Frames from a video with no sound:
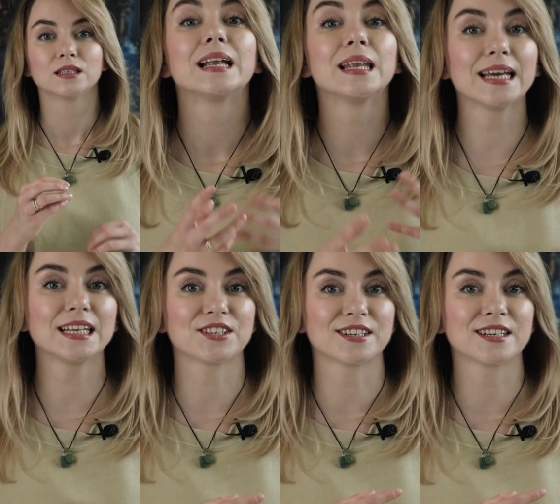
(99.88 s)

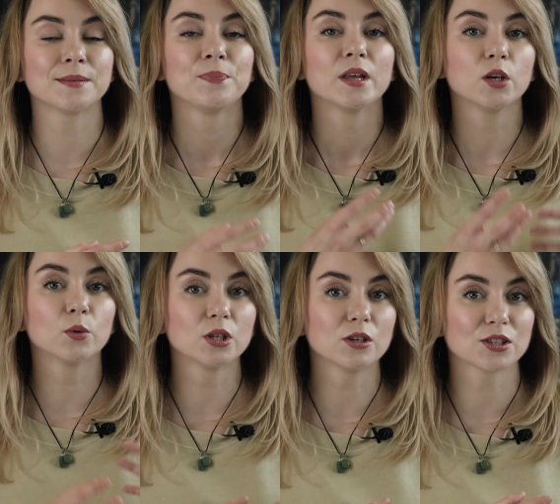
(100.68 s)
Later, you
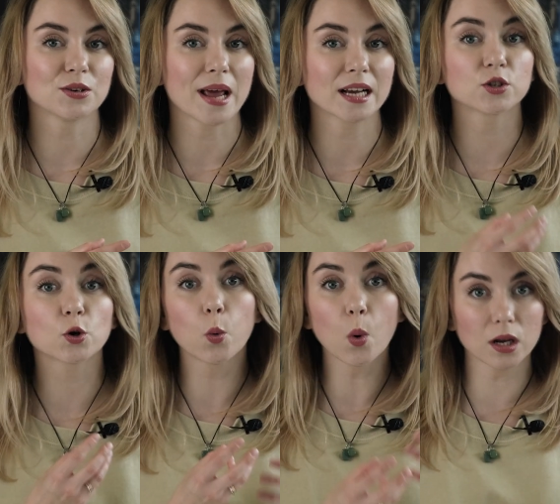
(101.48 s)
would also like to
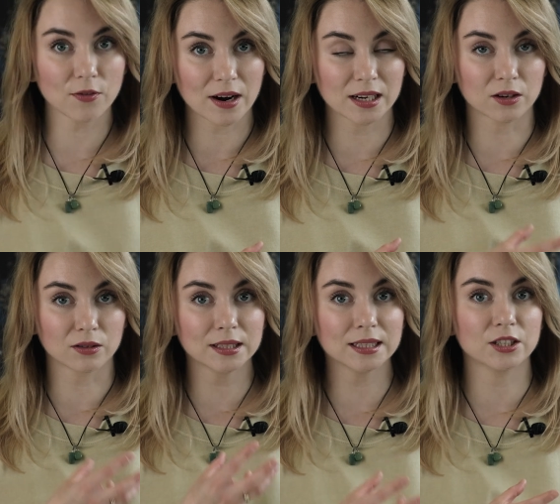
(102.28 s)
qualify your
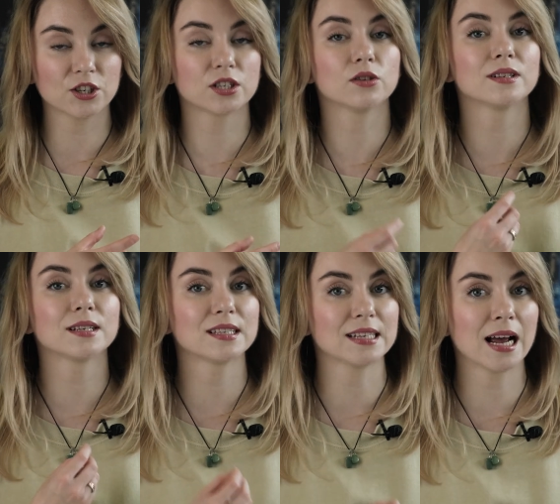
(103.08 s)
lead just to
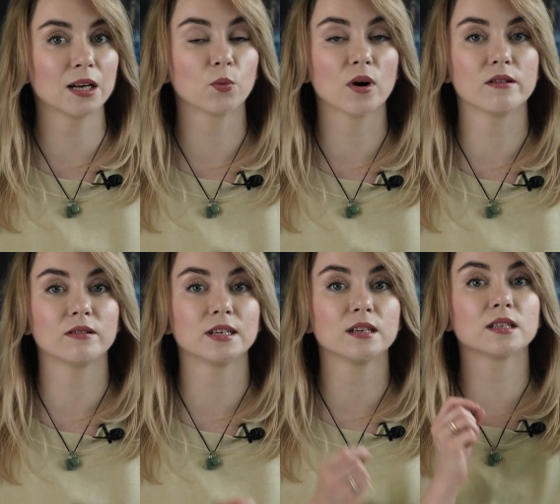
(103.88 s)
understand whether
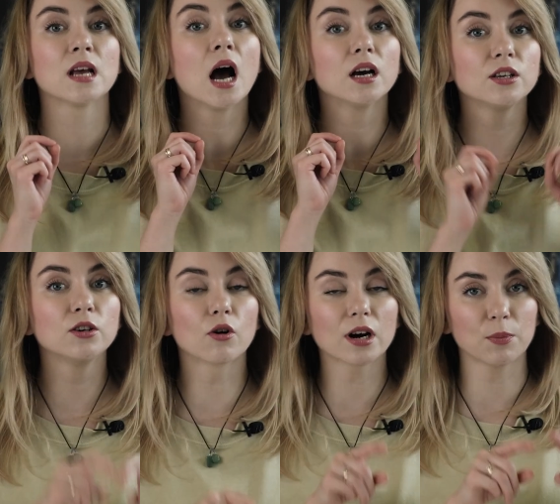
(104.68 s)
it is
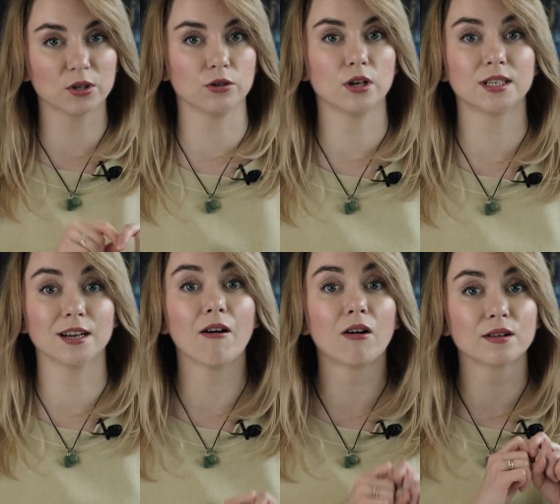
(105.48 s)
your opportunity
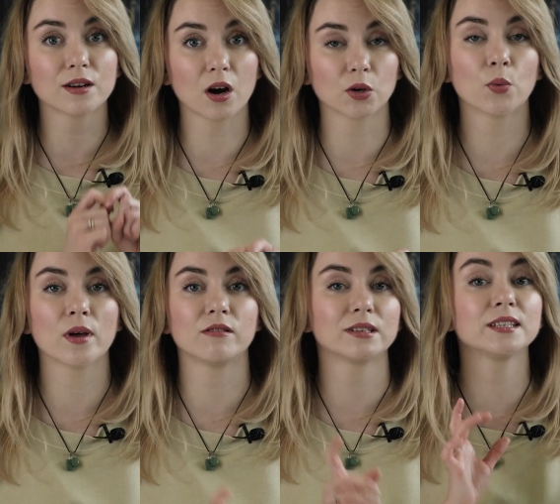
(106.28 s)
or not,
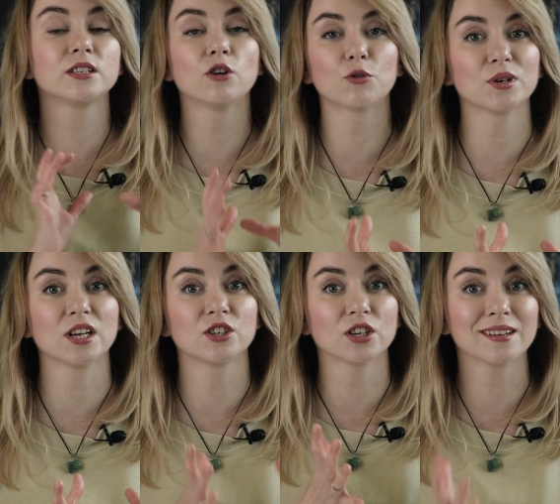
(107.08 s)
whether it is your
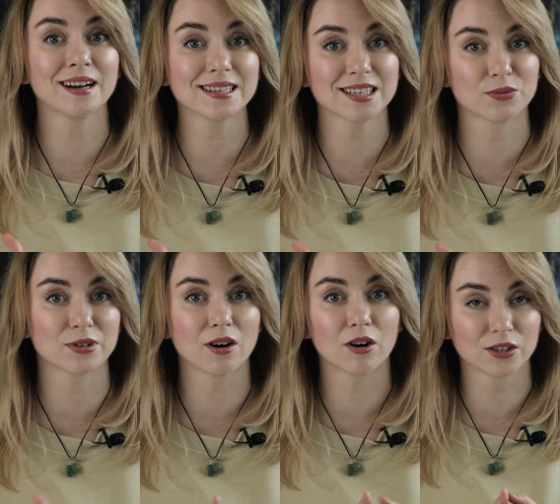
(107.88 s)
potential
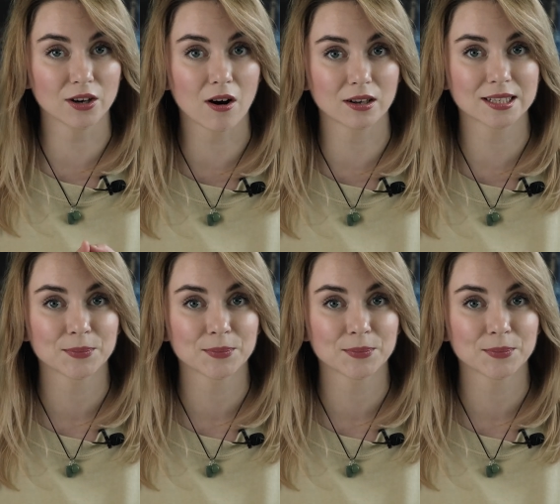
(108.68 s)
customer or not.